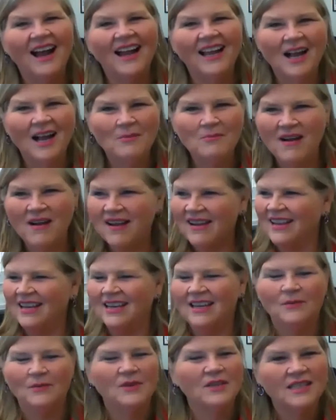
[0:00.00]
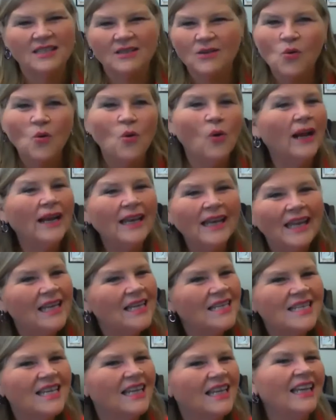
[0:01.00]
I got mine. It was quite
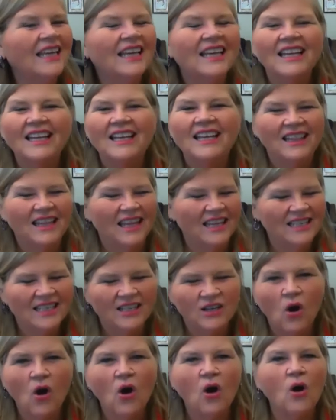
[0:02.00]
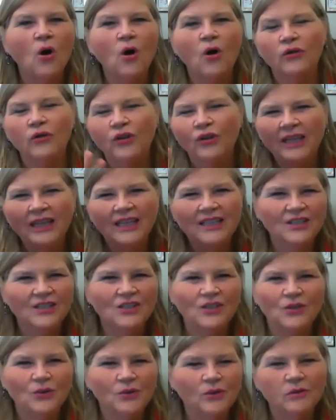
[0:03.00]
easy. They did all you need to
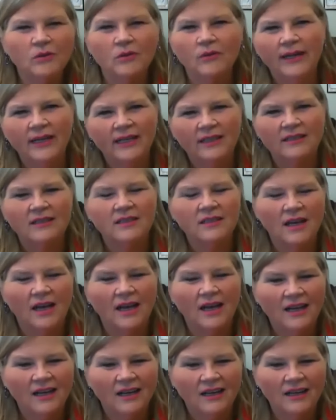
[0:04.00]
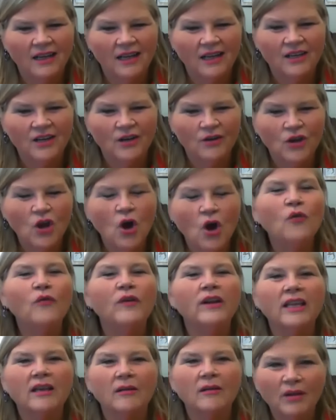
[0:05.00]
do around, uh, you know,
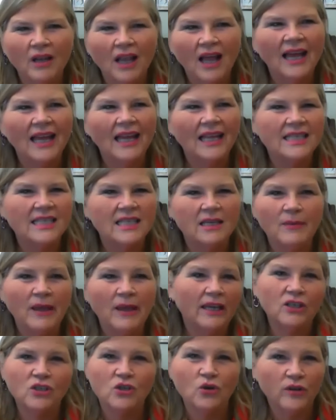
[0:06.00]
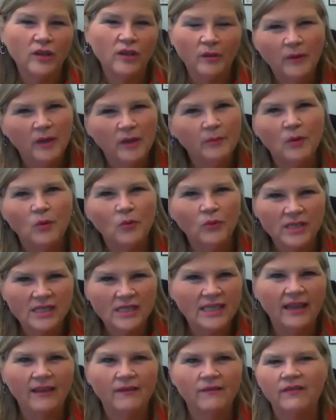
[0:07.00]
COVID compliance and making sure that people were
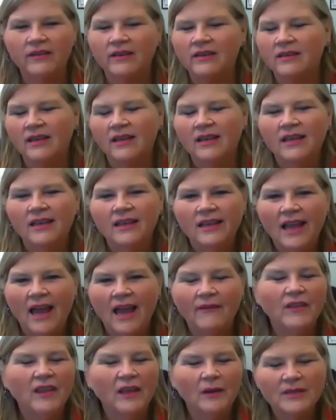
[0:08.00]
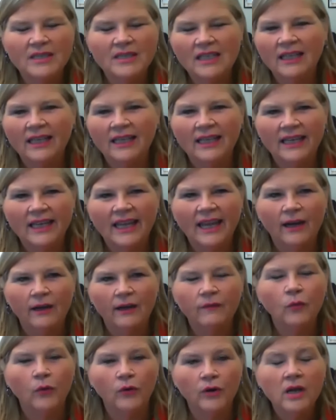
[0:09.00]
safe and everything was clean and
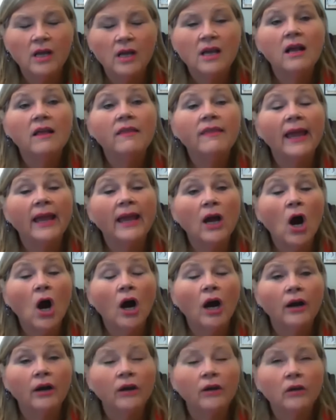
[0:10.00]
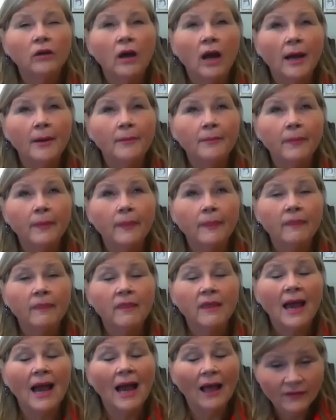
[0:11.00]
cared for. They are um,
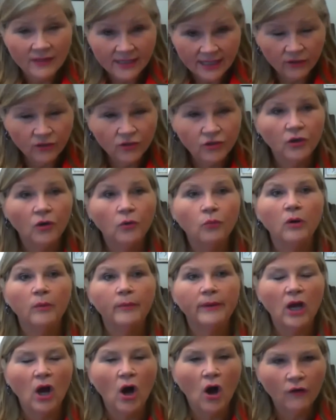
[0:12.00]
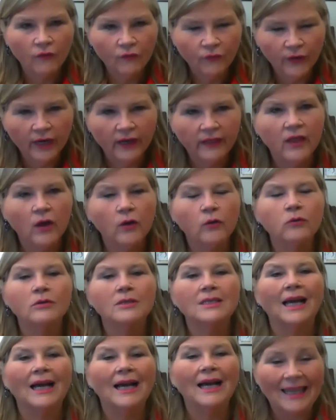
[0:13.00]
the health center will be offering
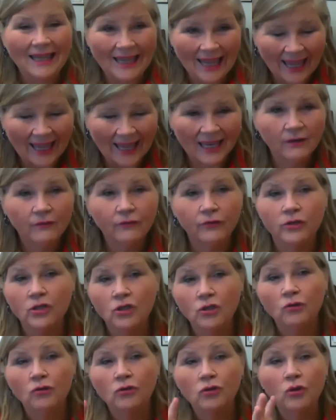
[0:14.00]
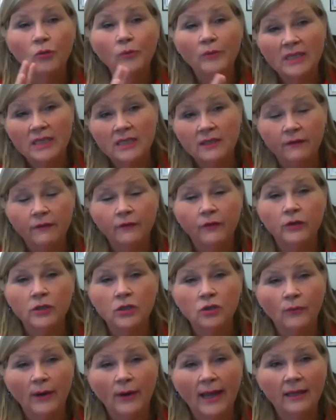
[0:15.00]
those again for students who missed the
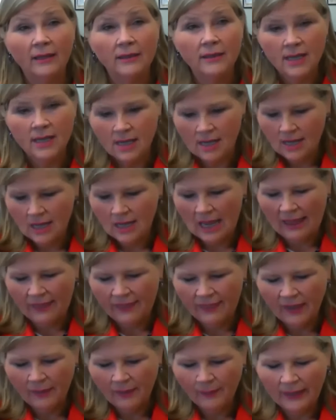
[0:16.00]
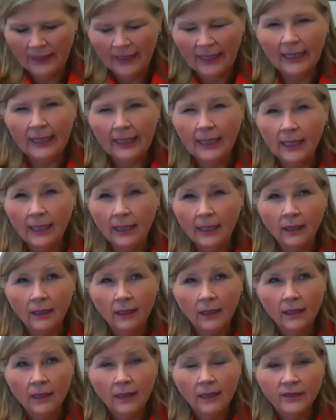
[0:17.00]
first round. I think
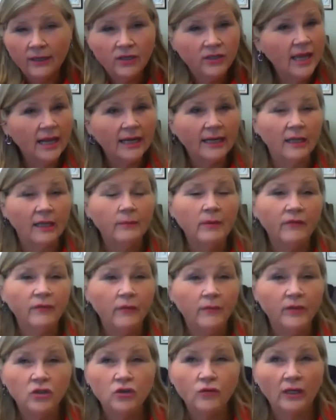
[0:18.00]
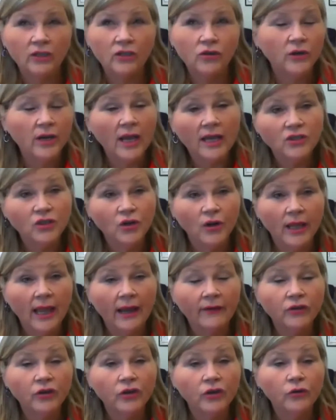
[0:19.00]
beginning I just got an email from the director yesterday
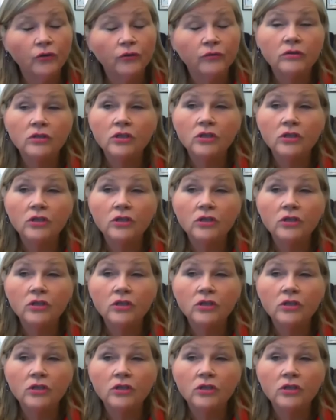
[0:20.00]
afternoon.